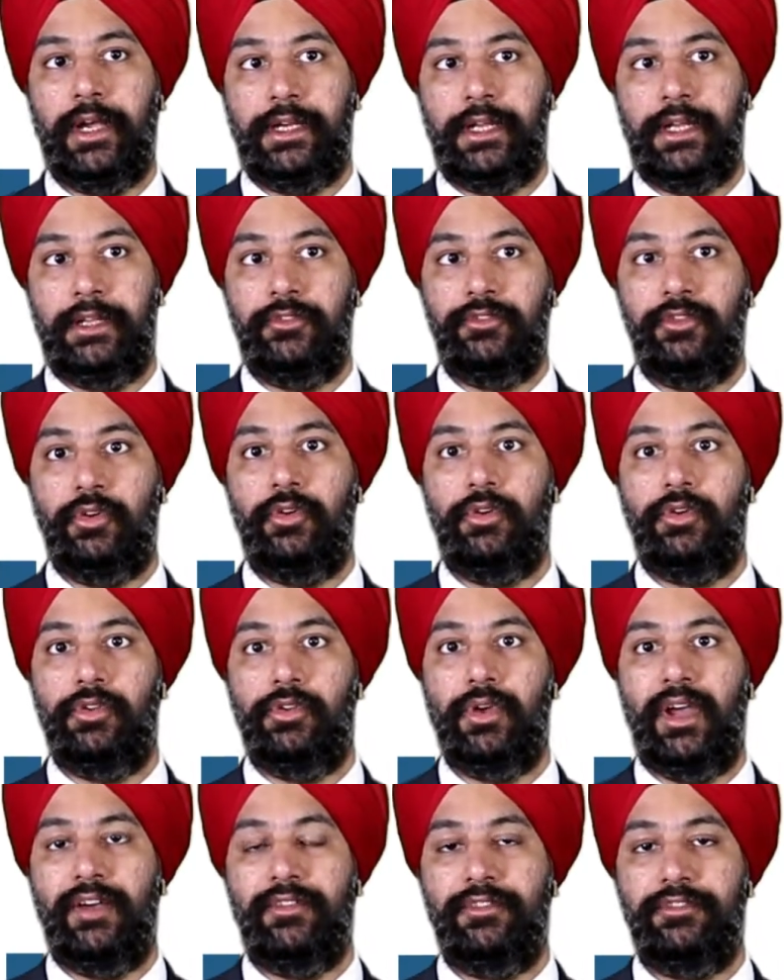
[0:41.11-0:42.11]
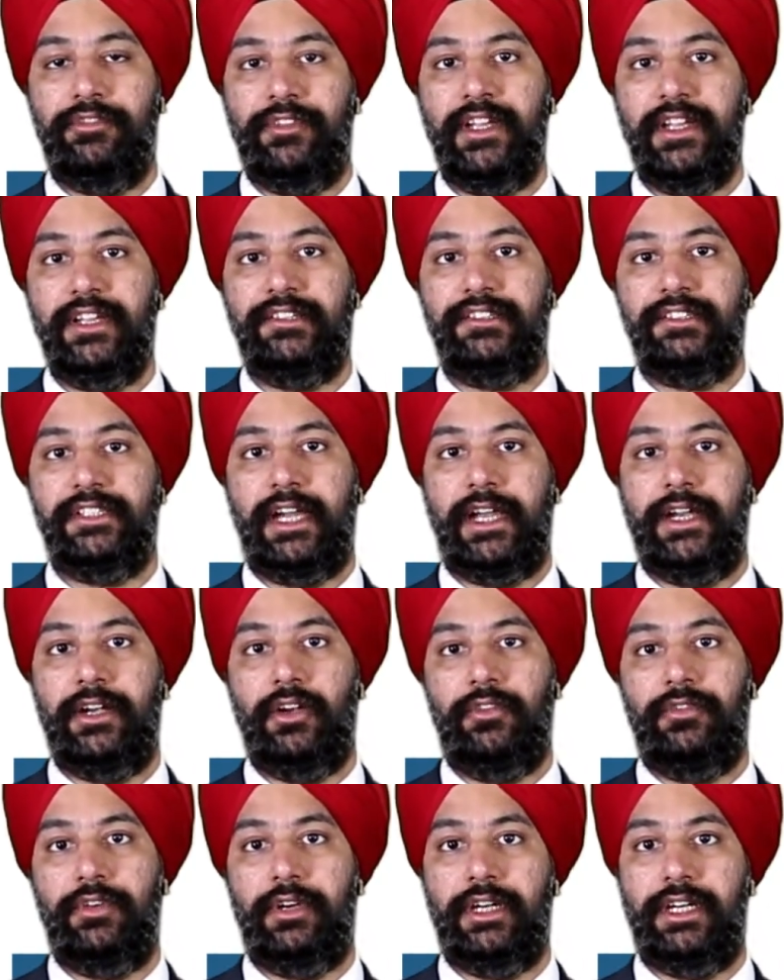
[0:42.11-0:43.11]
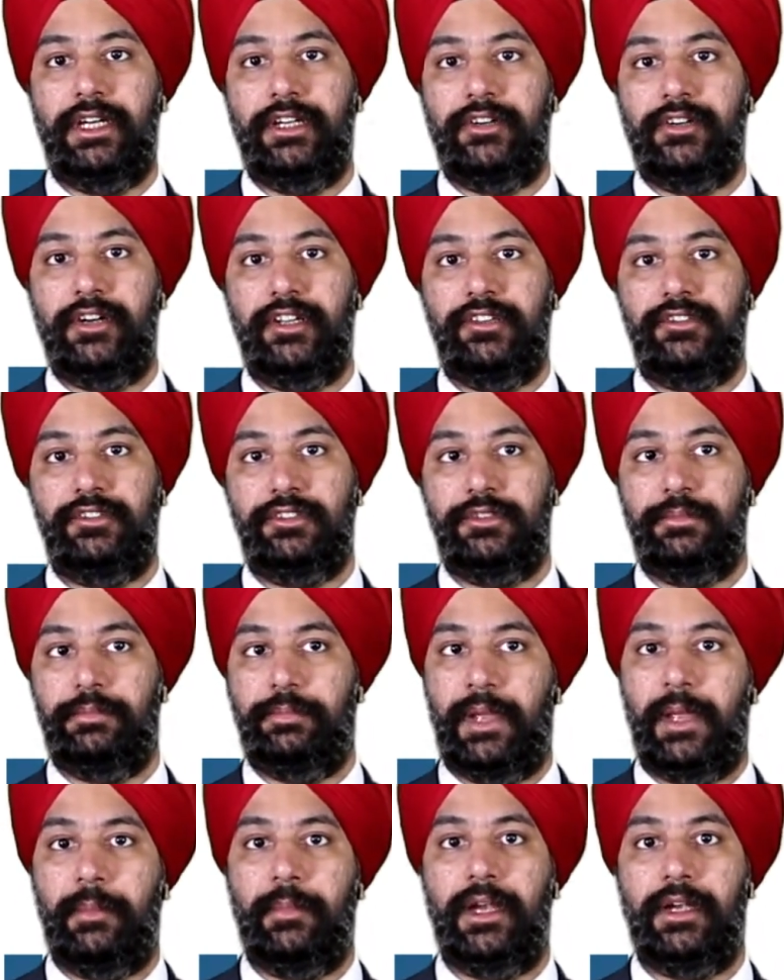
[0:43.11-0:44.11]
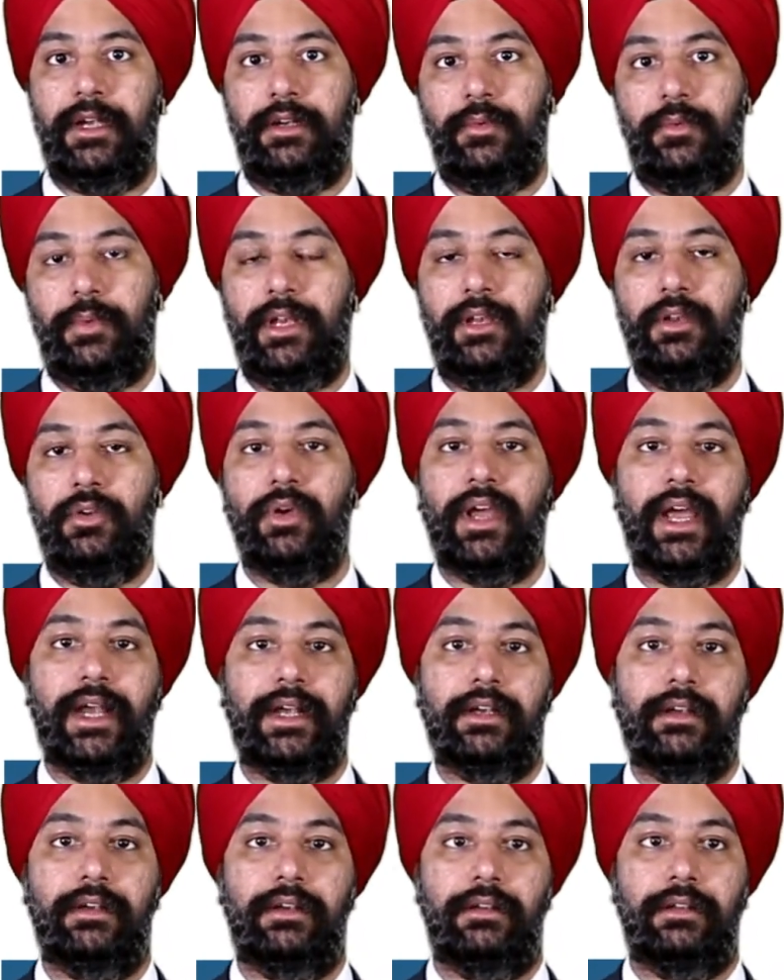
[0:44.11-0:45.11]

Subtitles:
and so you have a fixed kind of an interest payment when you look at,